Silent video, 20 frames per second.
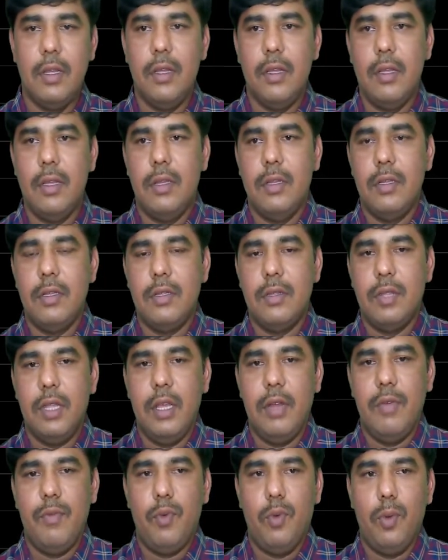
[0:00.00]
So
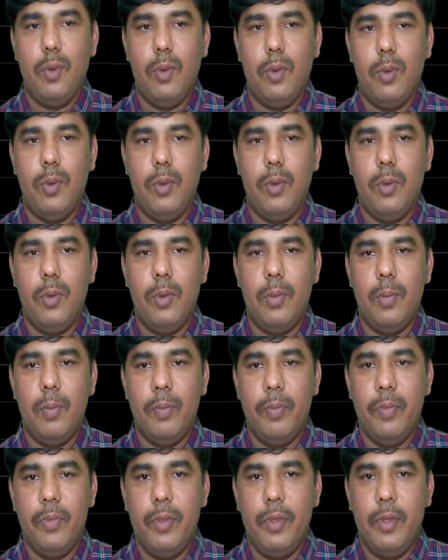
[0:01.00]
therefore,
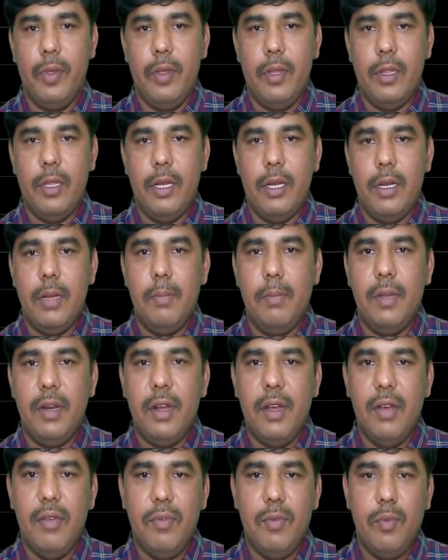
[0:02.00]
the number
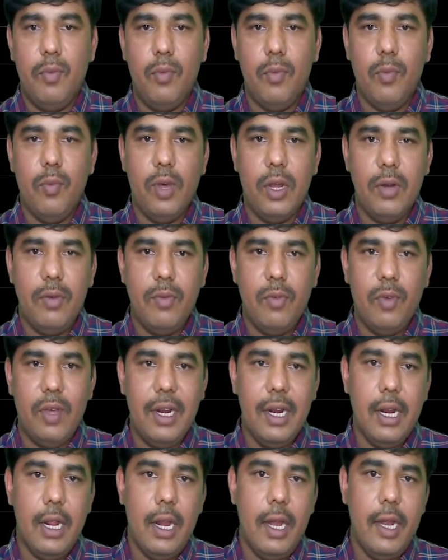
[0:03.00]
of
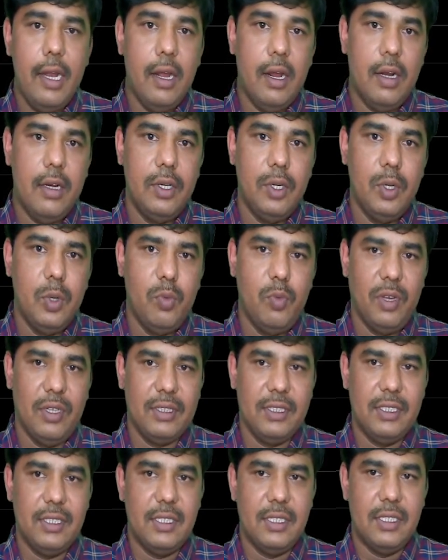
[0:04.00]
1 and onto
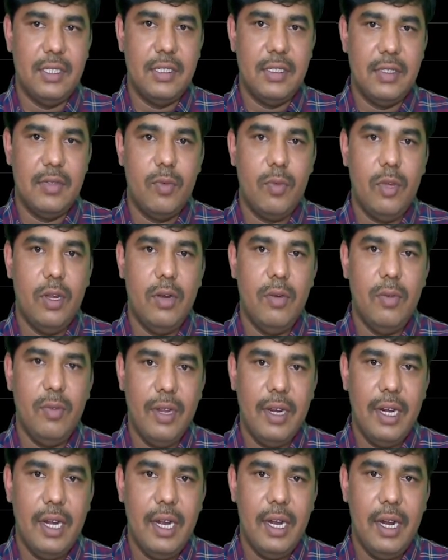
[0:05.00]
functions,
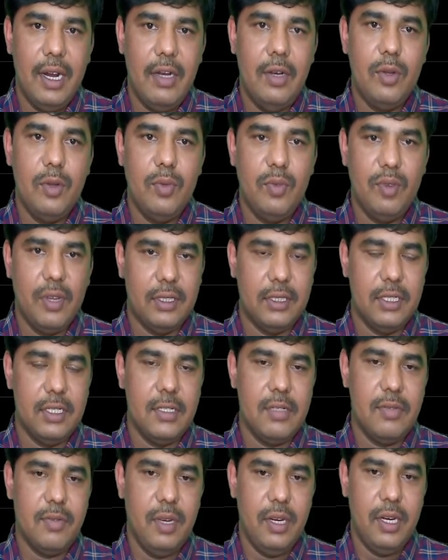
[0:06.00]
1 and onto
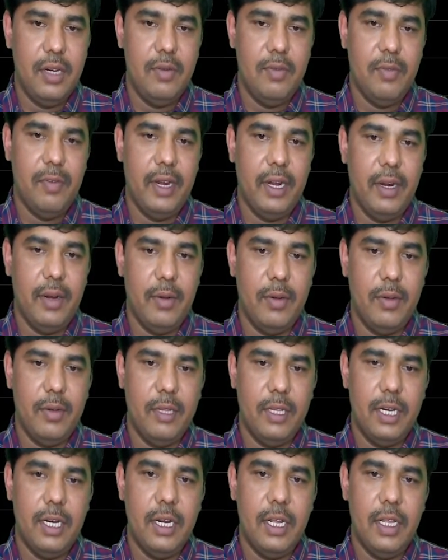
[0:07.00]
functions we need to find out,
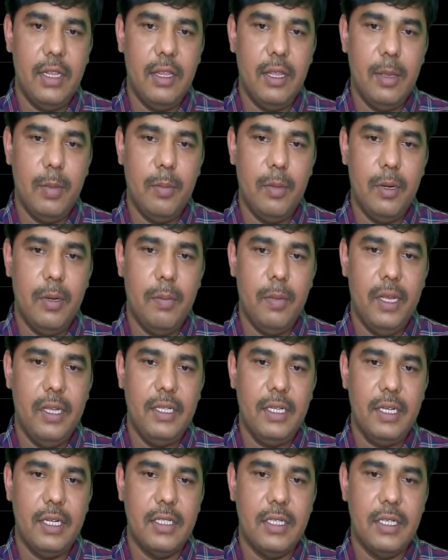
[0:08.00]
then nothing but
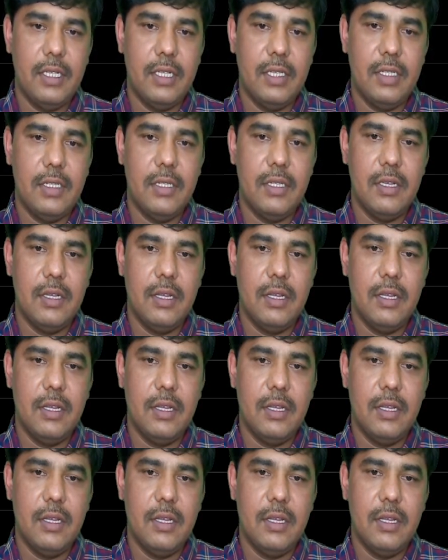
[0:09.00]
bijections.